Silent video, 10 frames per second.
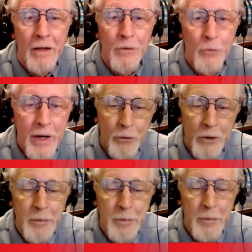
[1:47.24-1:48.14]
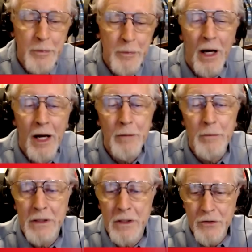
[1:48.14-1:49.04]
The red one behind me is
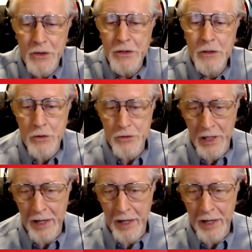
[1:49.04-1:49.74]
a teacher's guide.